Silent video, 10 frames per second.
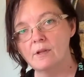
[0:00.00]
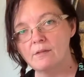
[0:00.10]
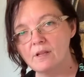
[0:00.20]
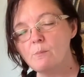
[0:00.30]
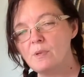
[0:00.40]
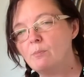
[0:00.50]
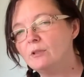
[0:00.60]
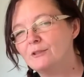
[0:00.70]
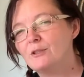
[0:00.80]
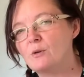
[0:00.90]
are
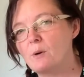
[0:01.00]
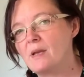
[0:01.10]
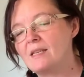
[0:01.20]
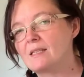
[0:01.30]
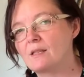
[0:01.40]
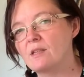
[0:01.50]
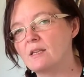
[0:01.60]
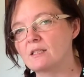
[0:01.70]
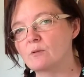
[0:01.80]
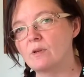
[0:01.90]
people do amazing
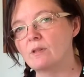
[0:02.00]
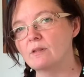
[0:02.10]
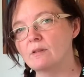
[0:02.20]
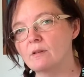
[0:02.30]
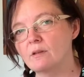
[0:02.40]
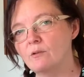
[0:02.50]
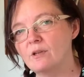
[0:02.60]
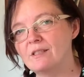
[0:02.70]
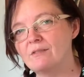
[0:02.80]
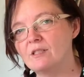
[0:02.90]
things with
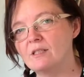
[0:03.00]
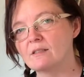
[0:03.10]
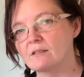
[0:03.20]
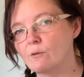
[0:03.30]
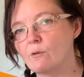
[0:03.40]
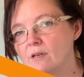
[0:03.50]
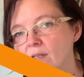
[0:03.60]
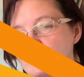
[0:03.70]
creativity and stories.